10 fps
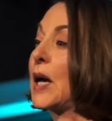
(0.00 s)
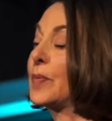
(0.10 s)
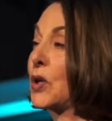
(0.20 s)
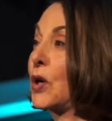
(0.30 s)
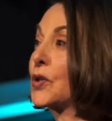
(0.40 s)

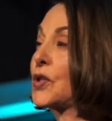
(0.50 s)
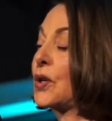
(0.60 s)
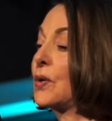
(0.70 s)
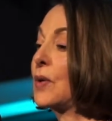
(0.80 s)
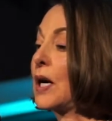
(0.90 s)
but
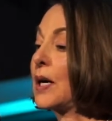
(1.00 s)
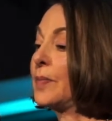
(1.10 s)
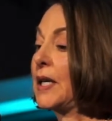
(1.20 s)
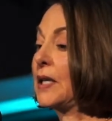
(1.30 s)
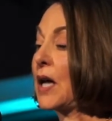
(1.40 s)
also
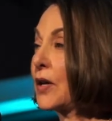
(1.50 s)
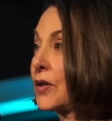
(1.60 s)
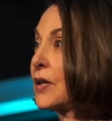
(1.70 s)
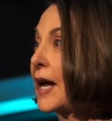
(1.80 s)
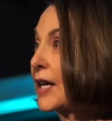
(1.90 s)
in
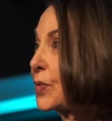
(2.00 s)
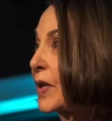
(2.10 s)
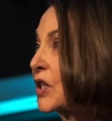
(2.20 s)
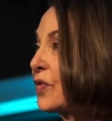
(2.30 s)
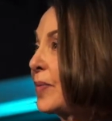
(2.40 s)
other
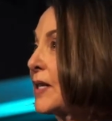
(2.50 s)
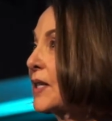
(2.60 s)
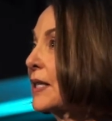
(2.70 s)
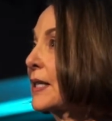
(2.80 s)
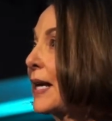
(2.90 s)
aspects of
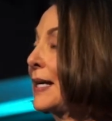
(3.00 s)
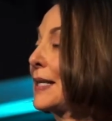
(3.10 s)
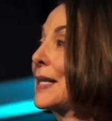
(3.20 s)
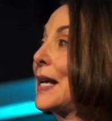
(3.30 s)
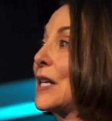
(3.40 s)
basic
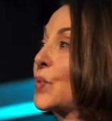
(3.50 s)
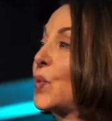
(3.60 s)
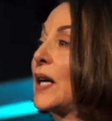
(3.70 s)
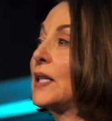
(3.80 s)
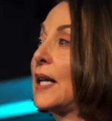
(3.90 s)
science, as
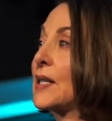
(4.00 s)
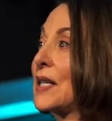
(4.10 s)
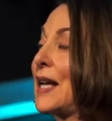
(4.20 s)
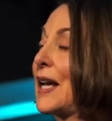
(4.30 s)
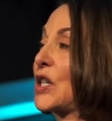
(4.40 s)
well as
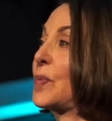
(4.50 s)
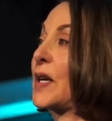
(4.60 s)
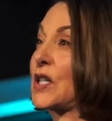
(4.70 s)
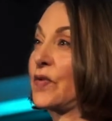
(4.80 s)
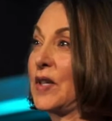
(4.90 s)
in
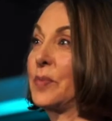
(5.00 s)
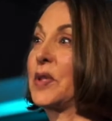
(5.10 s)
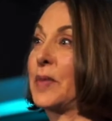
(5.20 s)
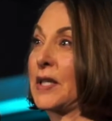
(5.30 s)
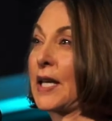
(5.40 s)
aspects of
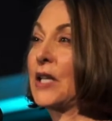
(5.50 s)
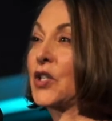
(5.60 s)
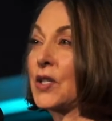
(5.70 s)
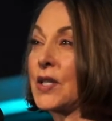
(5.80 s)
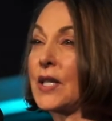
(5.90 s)

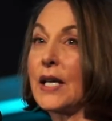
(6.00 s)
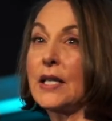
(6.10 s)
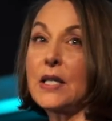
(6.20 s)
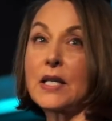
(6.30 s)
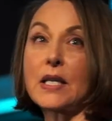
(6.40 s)
implementation
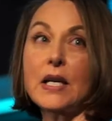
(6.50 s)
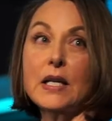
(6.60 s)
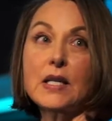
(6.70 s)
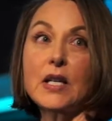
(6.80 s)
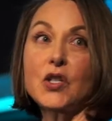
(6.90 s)
science,
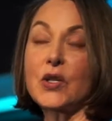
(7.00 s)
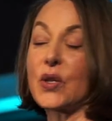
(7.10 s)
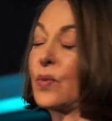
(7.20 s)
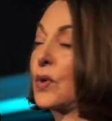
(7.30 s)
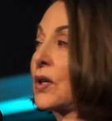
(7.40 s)
such as
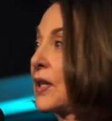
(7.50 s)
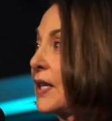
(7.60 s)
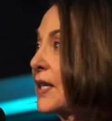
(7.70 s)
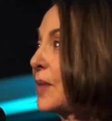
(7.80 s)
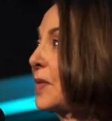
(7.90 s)
the work that, as I